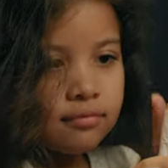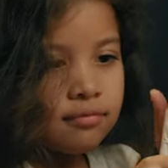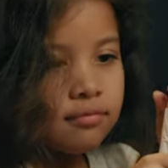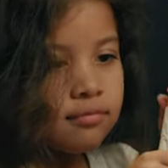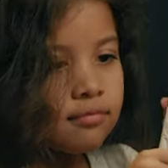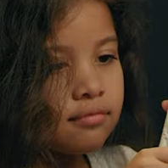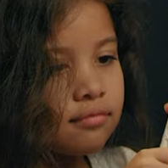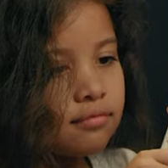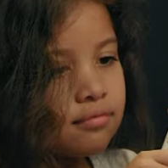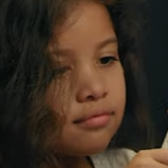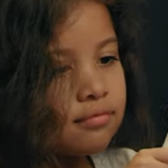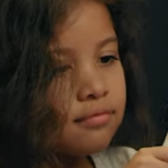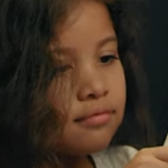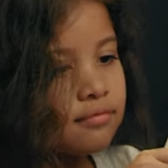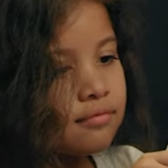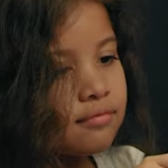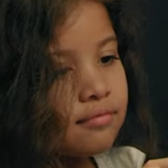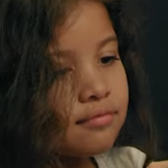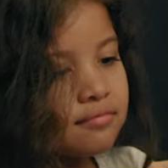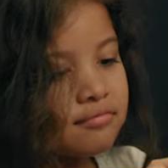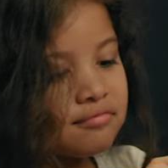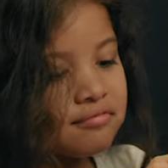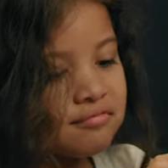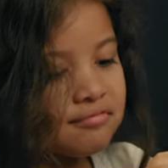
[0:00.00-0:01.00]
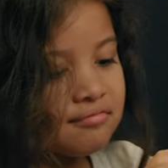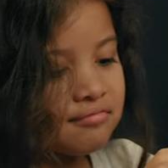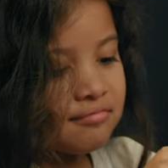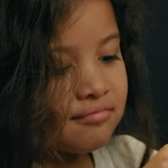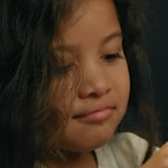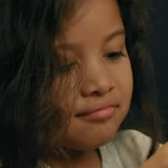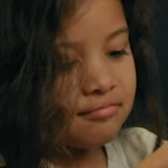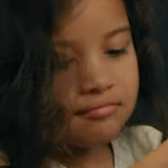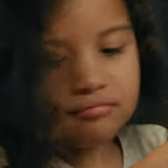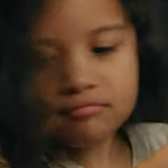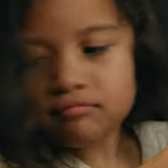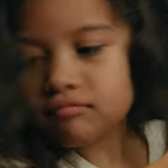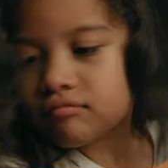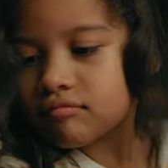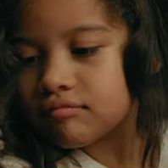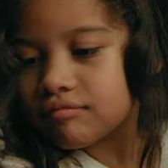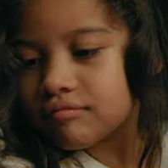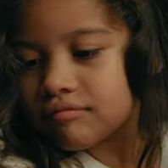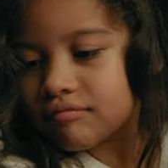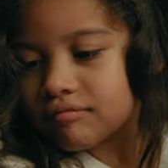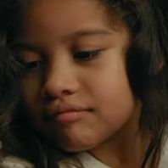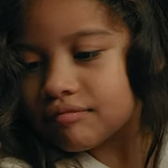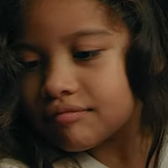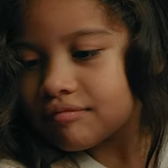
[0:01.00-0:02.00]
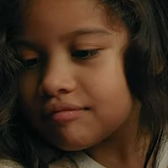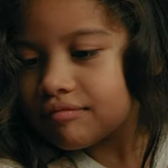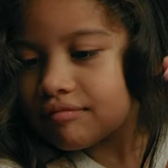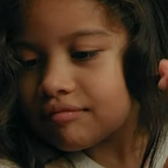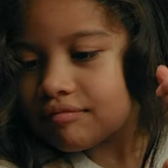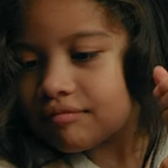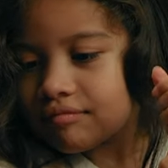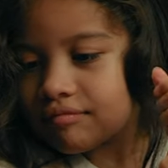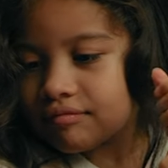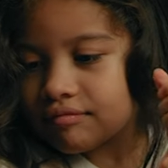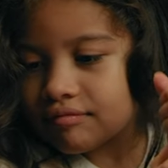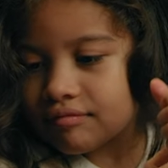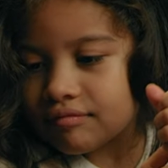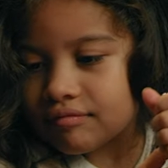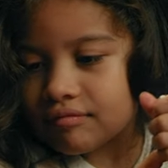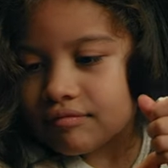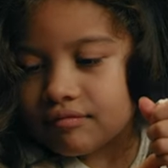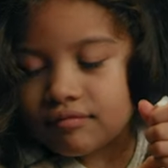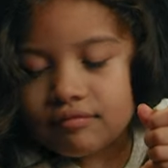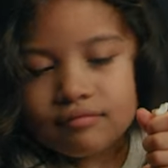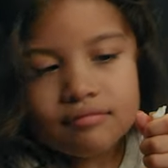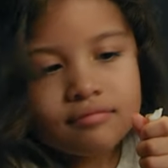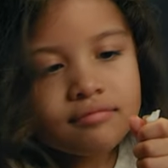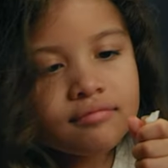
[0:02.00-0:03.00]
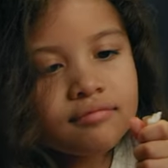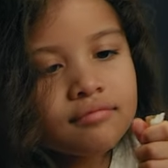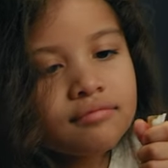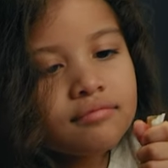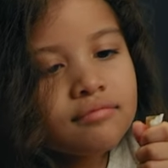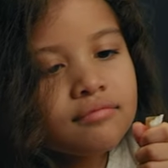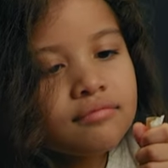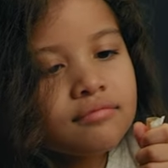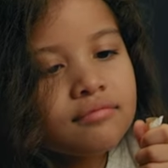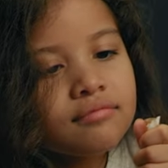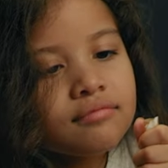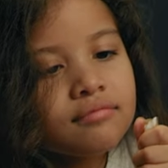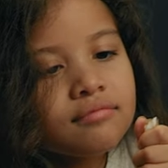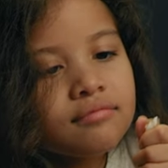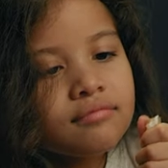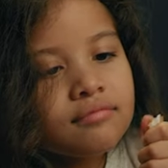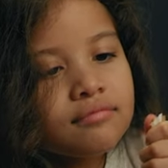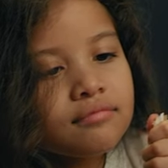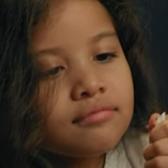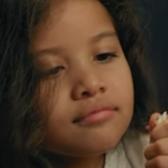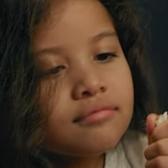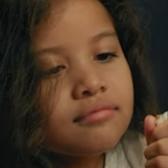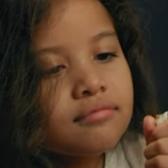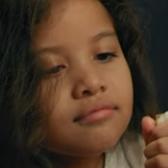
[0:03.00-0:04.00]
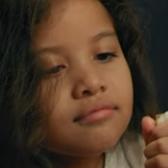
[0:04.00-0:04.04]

The person shown says nothing.